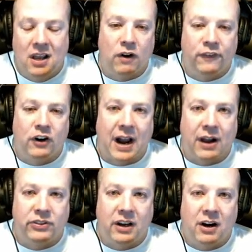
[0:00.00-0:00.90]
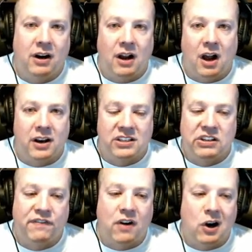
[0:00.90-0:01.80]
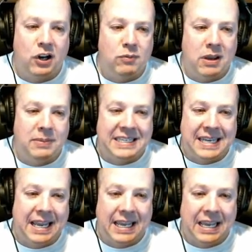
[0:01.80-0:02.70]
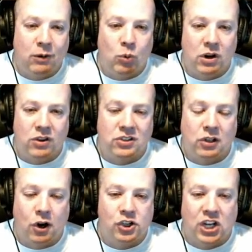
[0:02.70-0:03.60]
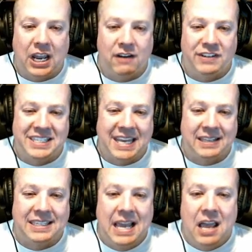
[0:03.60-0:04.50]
If you're out there on a safari, you may be staying in one of those large canvas tents.